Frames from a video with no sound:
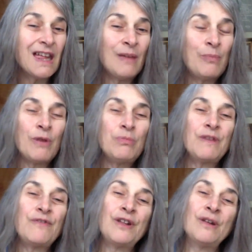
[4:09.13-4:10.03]

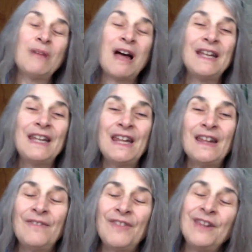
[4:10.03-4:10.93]
appropriate for your body
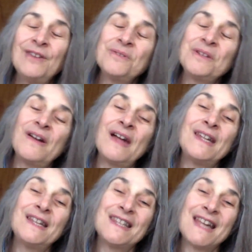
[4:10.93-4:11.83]
if they don't know
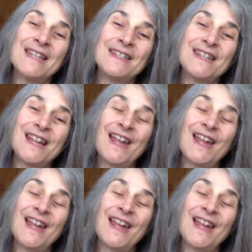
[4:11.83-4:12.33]
how to test